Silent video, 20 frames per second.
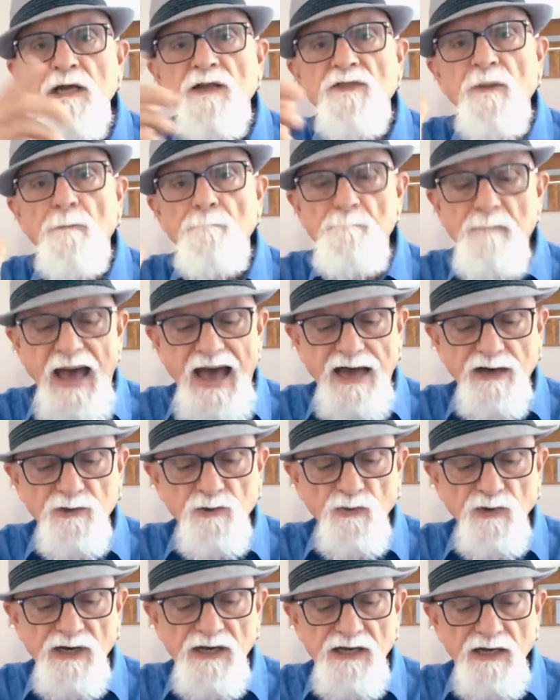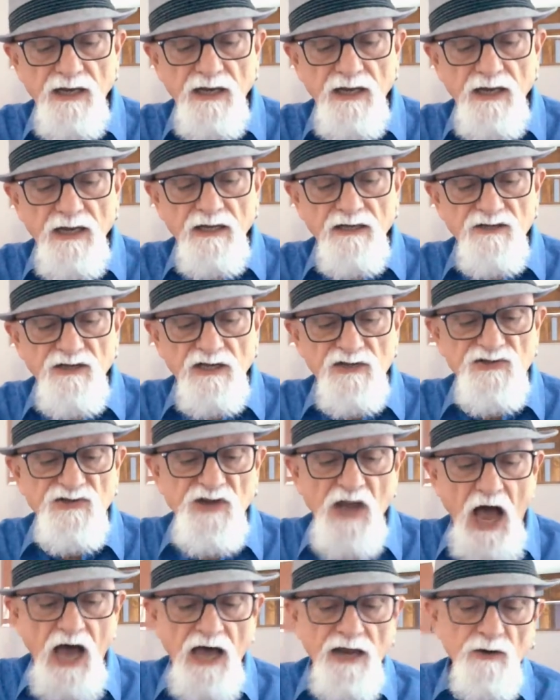The battery does
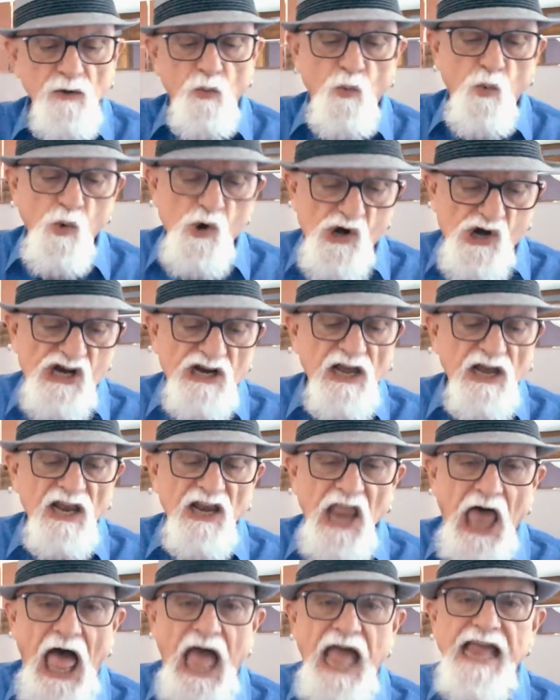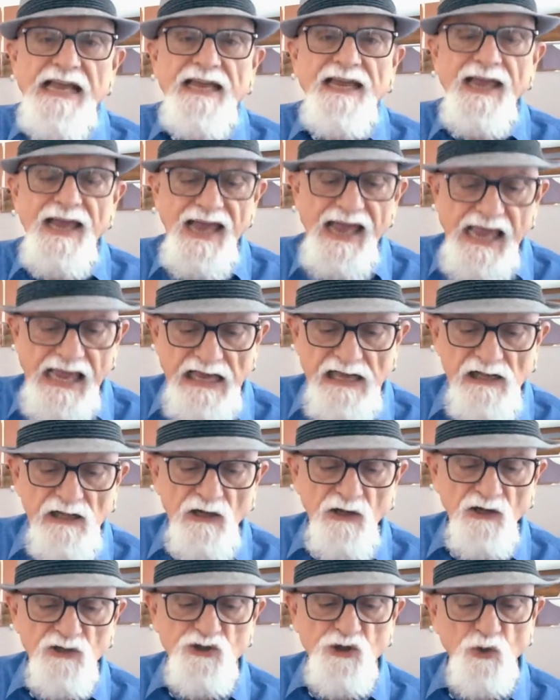not work like
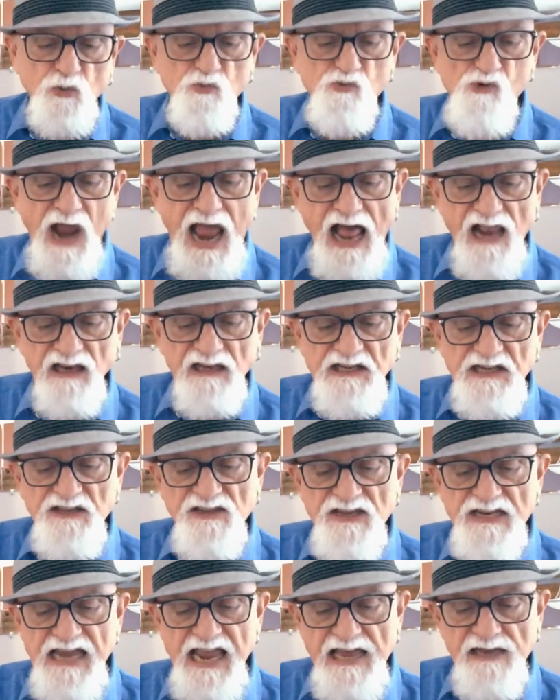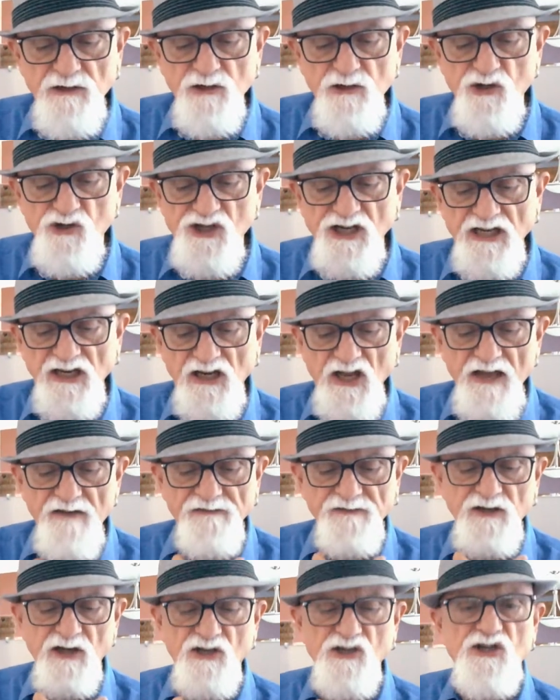hell to rally the energy
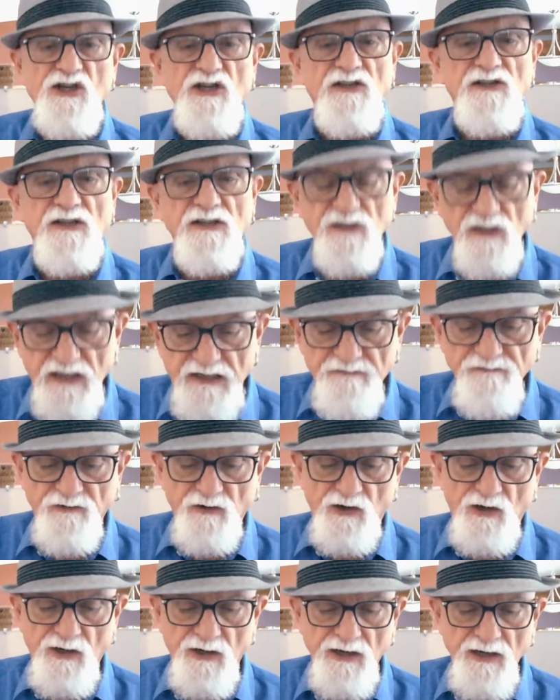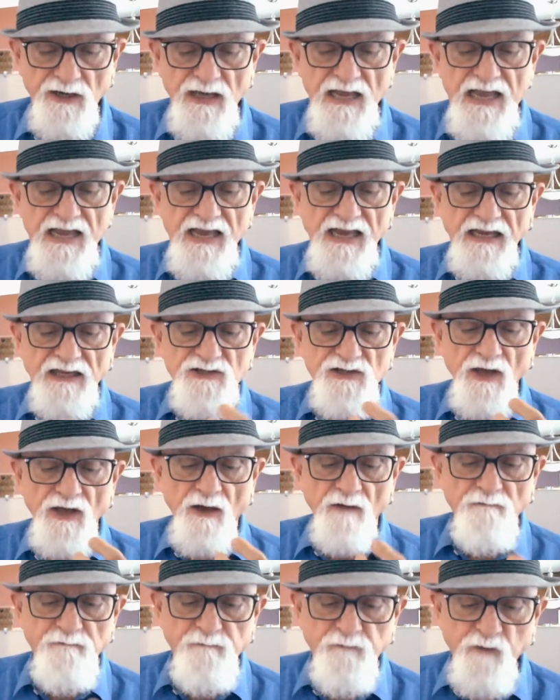left it to deliver its
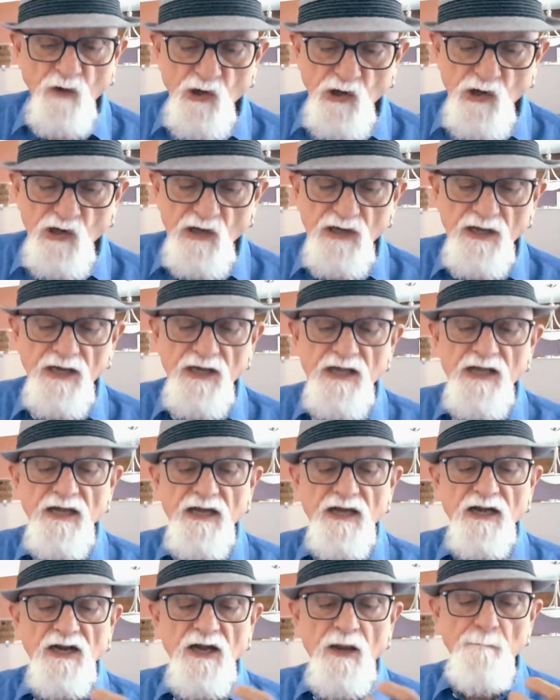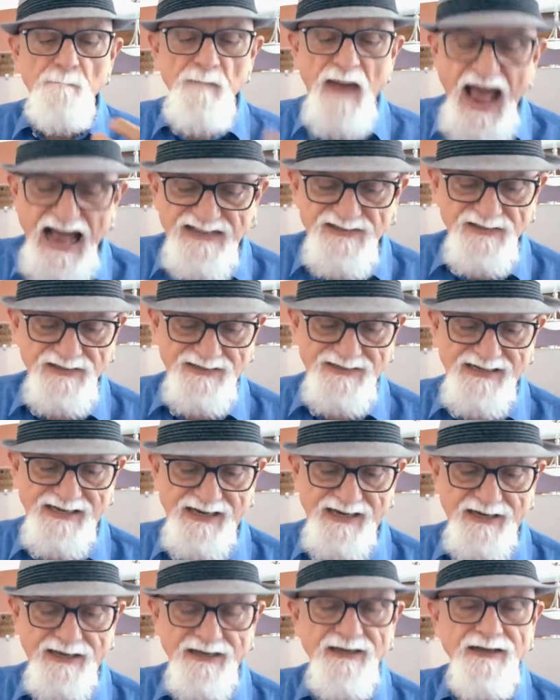full
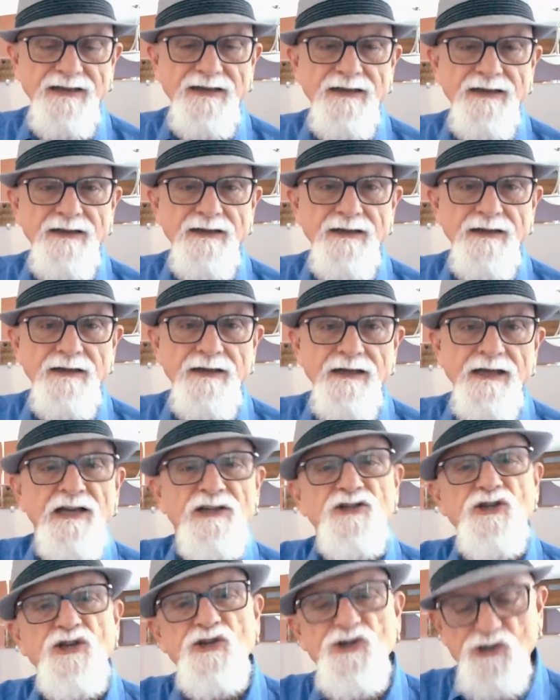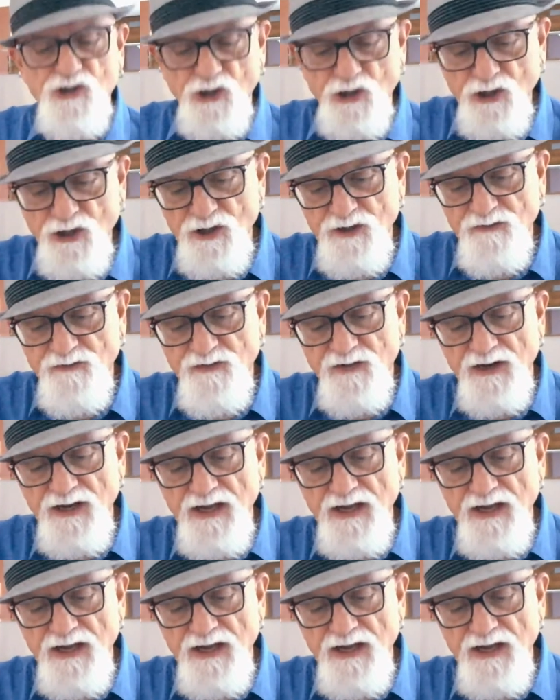capacity to serve